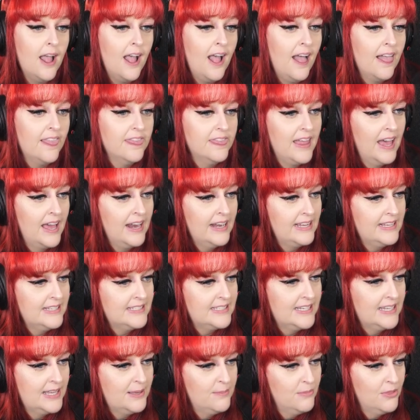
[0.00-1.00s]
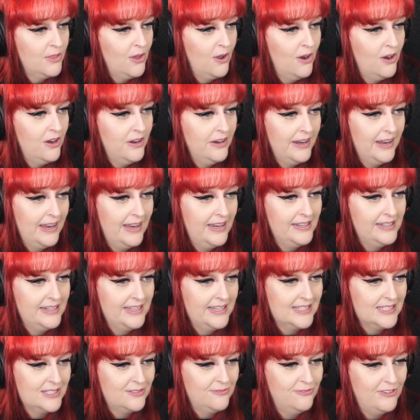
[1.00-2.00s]
that is him though, in
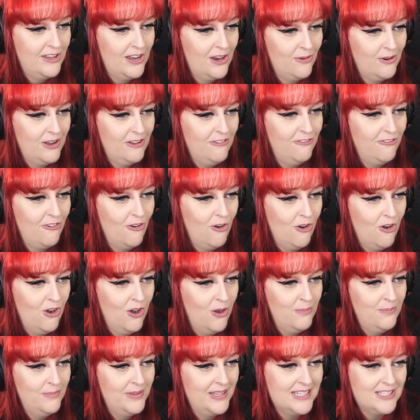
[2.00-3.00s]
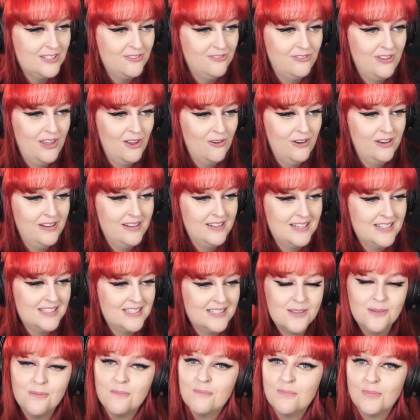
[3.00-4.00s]
his fairy form, his
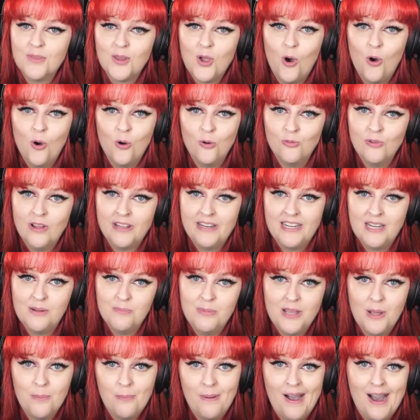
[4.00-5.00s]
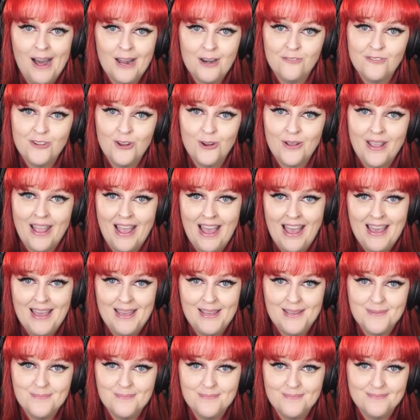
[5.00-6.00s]
fairiness, all ready to be a part of your
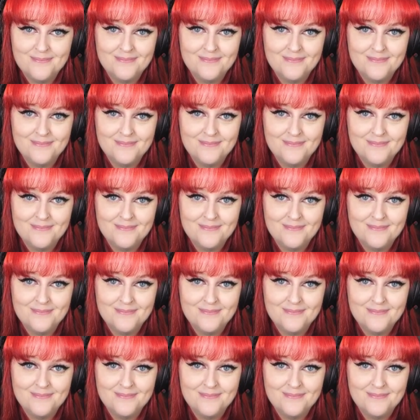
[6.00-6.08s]
game.